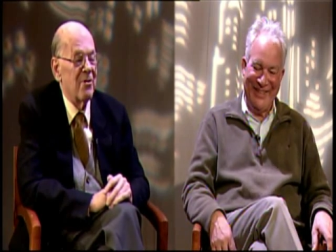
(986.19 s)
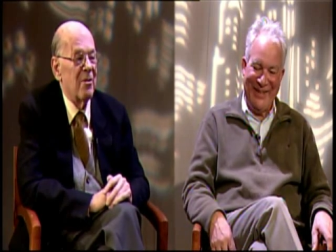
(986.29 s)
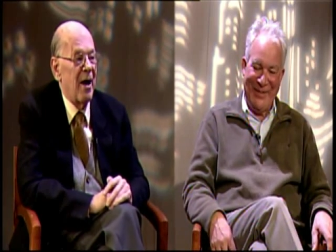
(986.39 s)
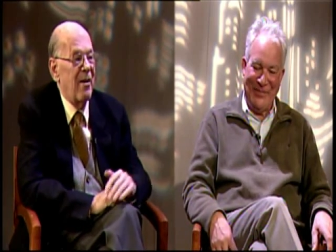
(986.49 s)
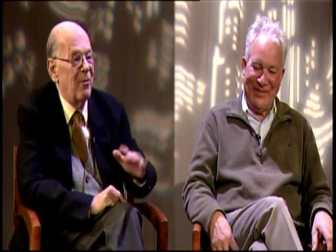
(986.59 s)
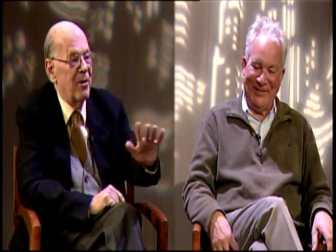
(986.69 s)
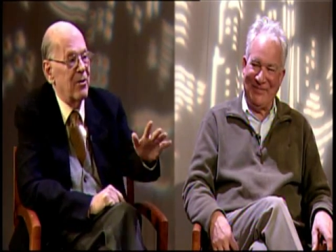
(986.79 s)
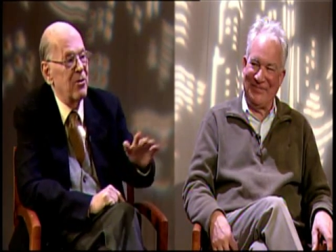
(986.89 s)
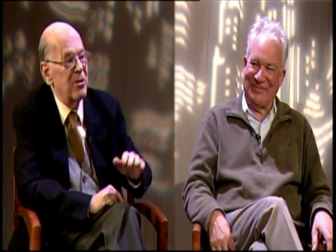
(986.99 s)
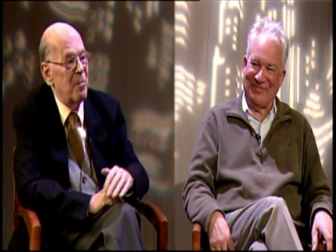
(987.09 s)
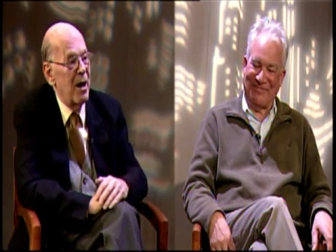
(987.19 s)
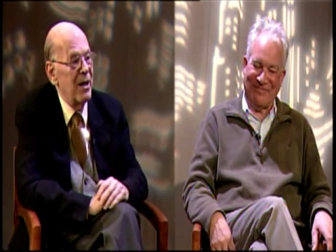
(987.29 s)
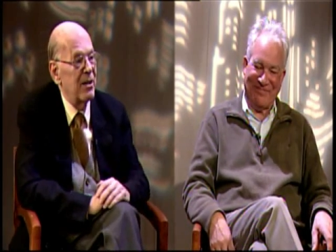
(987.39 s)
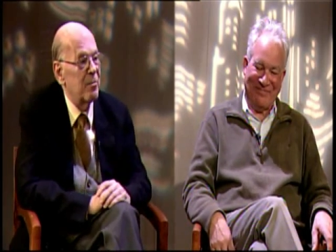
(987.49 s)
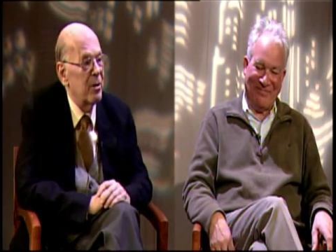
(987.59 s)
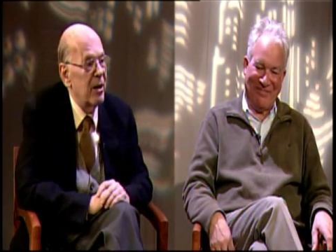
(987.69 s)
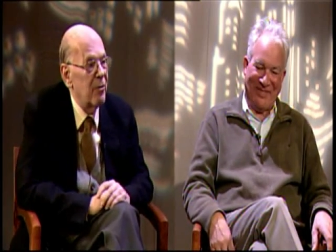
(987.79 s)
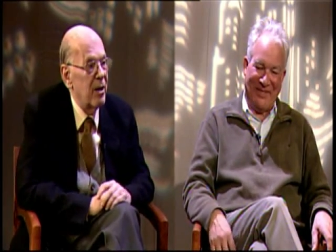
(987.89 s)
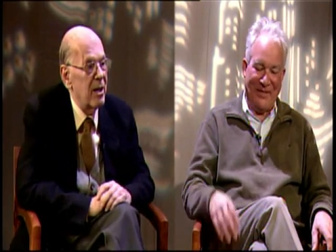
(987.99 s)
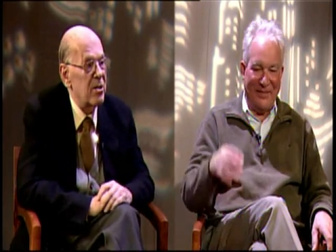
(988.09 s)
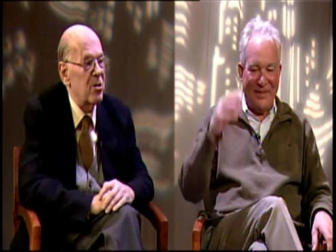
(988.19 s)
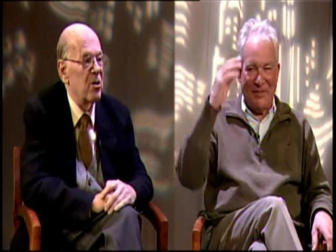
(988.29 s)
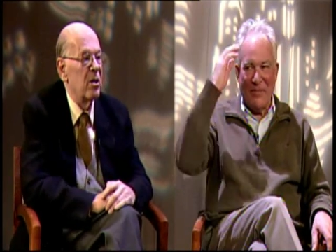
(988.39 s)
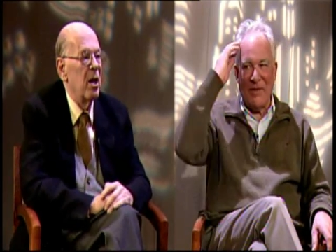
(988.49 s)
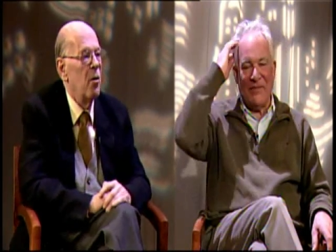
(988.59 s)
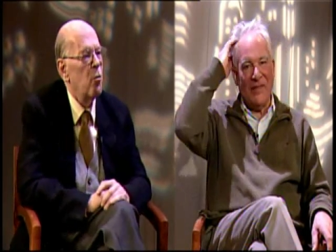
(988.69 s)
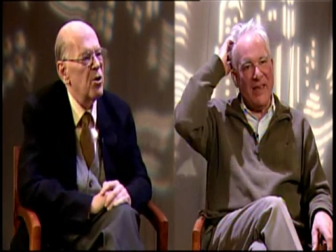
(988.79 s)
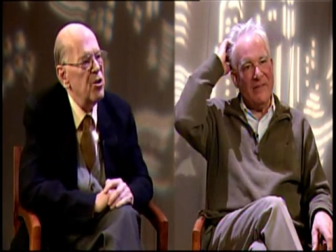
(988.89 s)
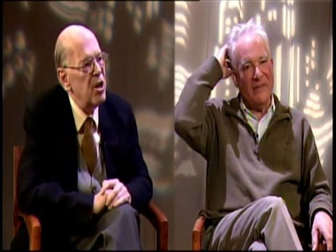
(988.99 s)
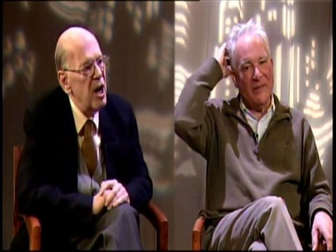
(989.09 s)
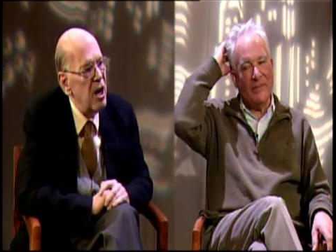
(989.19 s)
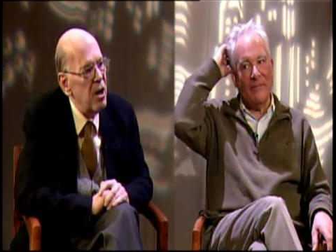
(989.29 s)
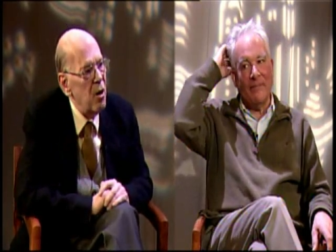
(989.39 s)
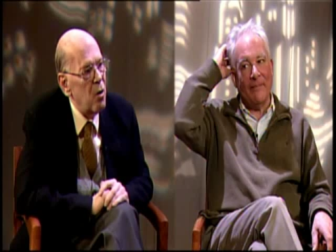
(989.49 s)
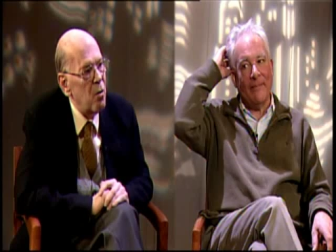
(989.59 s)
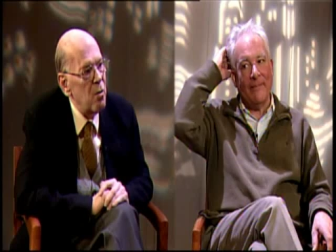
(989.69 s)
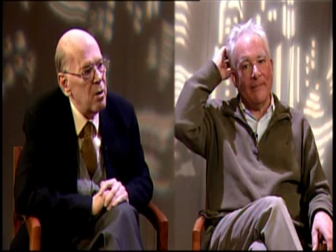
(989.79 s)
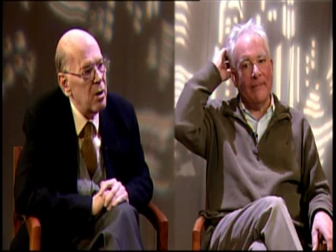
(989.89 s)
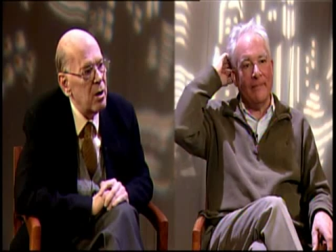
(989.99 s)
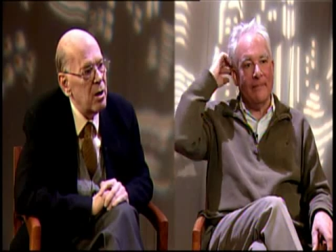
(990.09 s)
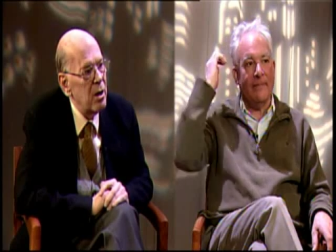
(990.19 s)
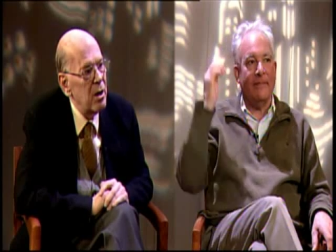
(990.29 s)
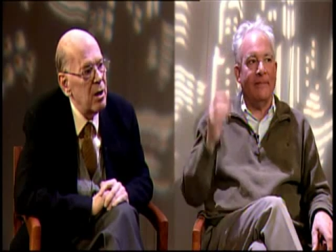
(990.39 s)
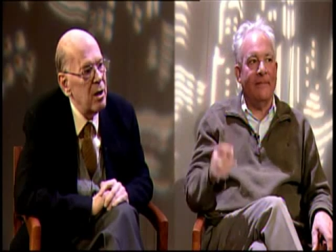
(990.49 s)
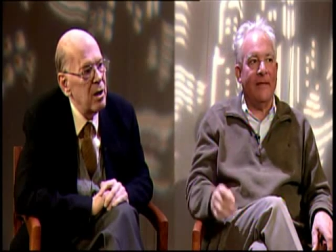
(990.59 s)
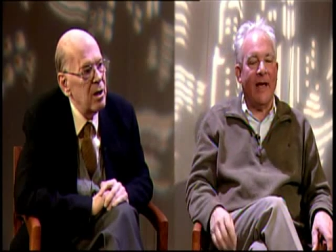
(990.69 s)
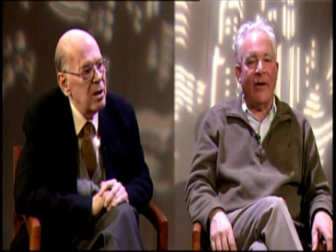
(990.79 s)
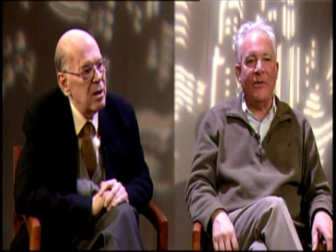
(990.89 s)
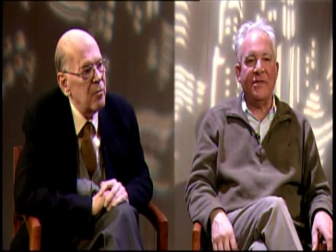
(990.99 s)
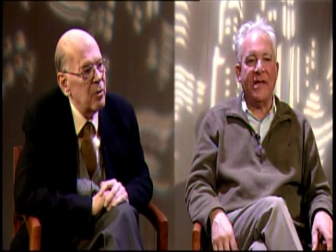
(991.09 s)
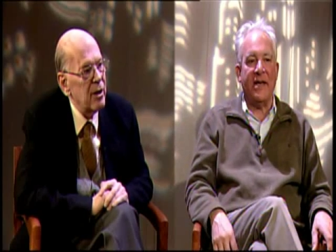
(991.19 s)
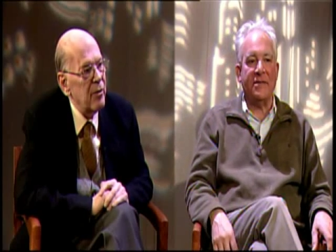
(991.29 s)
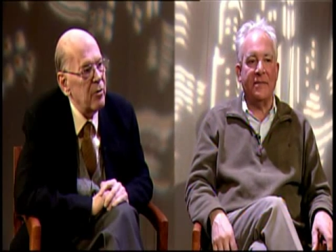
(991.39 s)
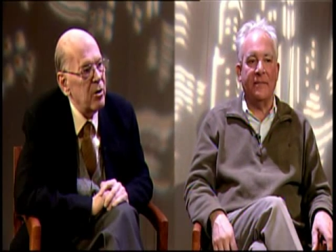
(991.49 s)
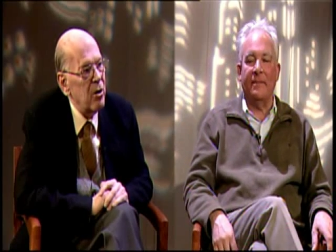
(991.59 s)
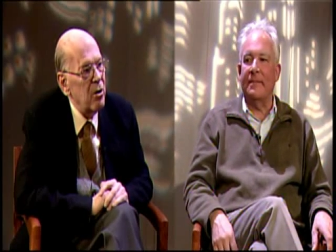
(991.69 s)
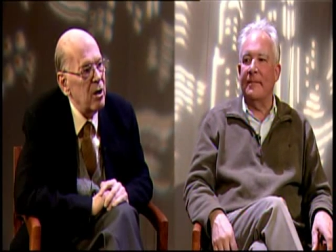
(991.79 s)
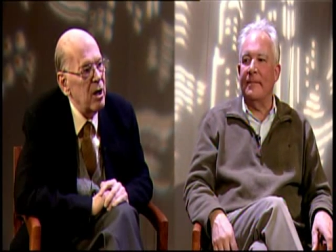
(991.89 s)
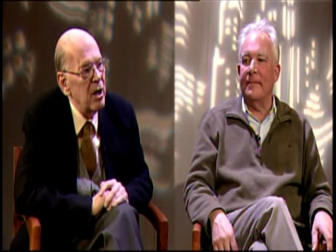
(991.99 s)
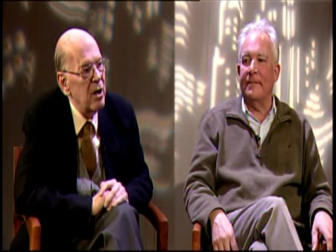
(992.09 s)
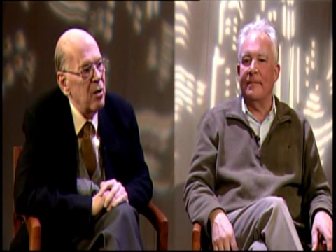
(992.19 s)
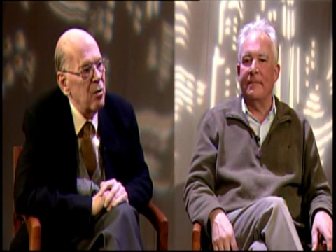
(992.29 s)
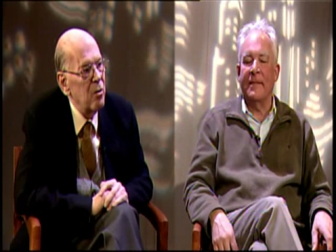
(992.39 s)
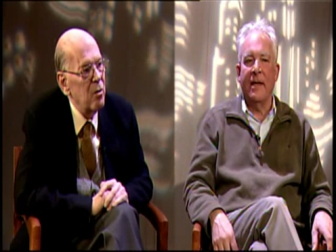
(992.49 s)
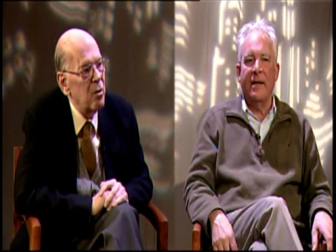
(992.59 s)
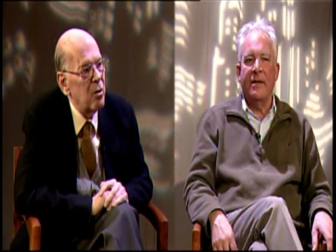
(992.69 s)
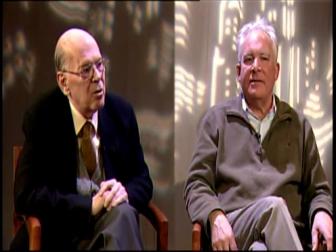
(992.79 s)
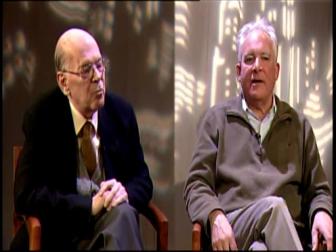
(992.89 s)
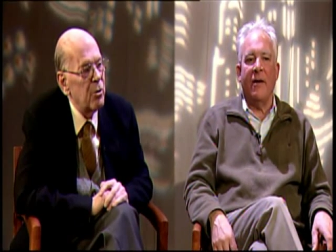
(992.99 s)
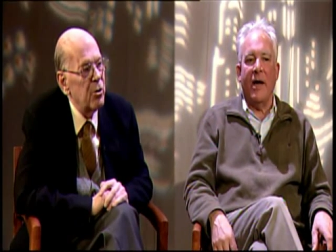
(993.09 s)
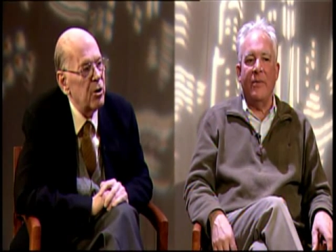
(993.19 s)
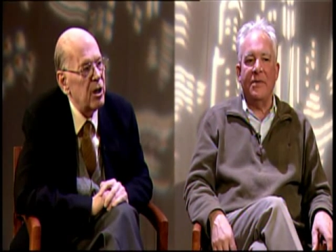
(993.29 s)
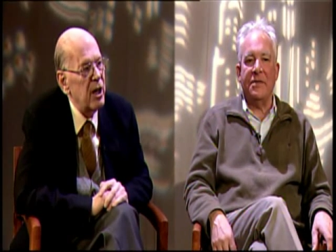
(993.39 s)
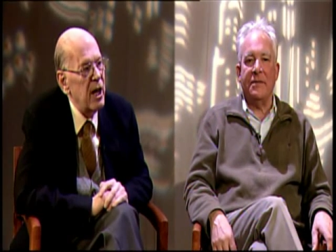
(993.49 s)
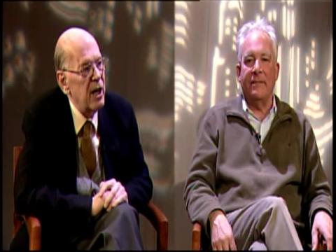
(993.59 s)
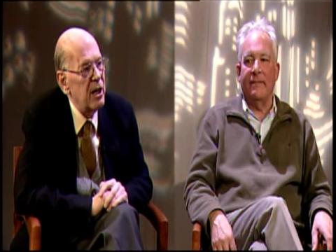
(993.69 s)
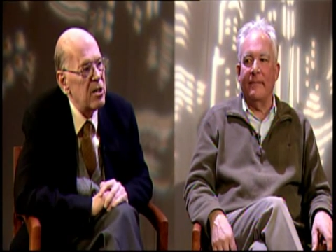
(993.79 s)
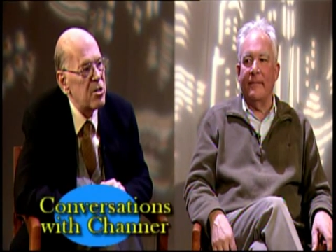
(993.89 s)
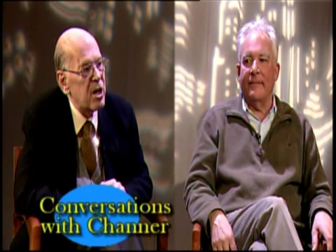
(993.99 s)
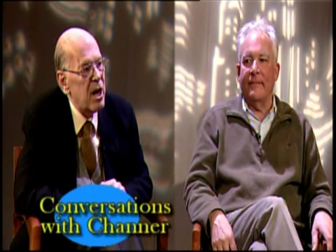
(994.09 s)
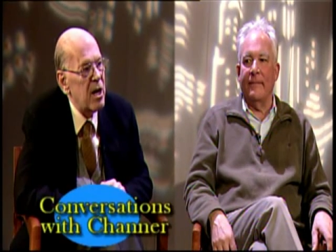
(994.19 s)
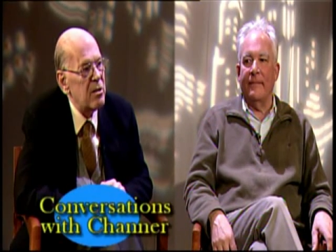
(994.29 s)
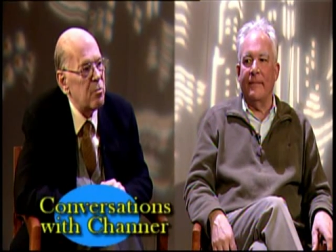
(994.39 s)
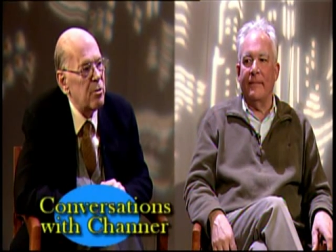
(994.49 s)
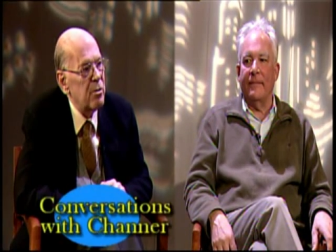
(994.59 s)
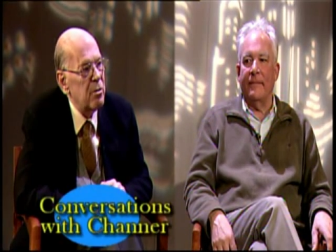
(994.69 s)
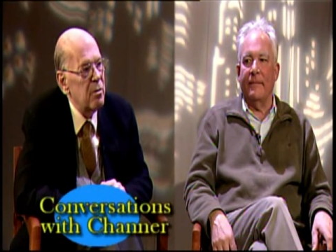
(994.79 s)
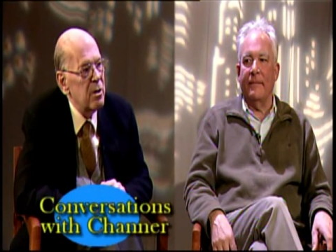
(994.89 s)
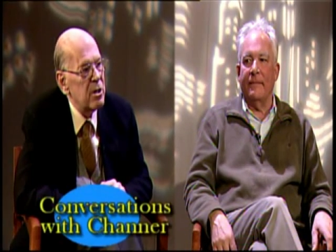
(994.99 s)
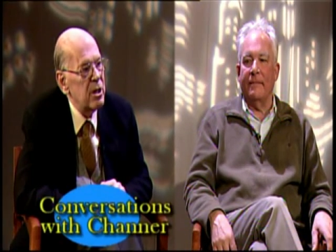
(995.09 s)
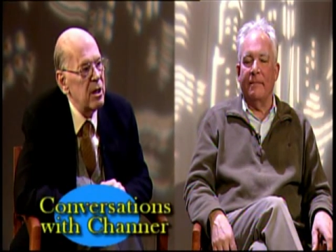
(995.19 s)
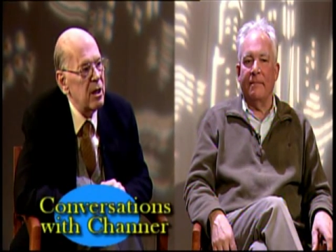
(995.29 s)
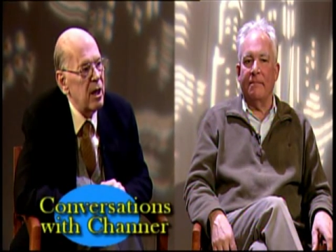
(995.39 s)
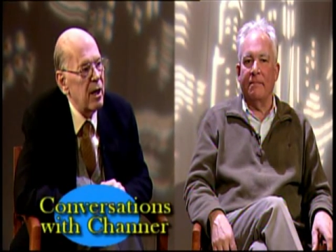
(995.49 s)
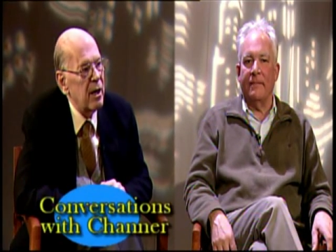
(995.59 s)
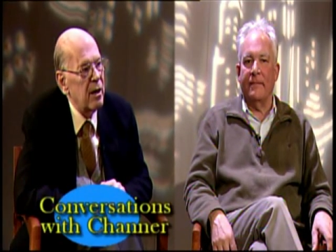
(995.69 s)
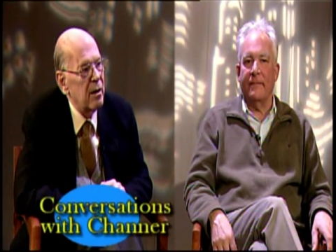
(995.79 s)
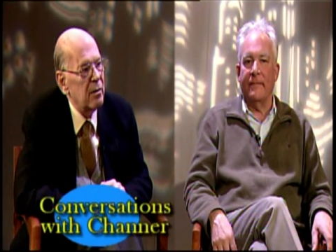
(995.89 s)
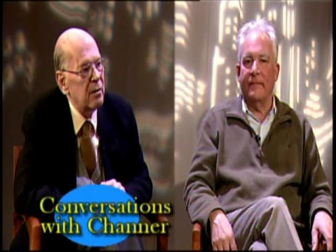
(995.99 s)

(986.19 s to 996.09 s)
Speaker 1: For I don't want to go into my thing, but anyway, that's good. But the, were you gung ho? I was what as, they would call gung ho, or no, were you I looking was, at it askance? Were you seeing it like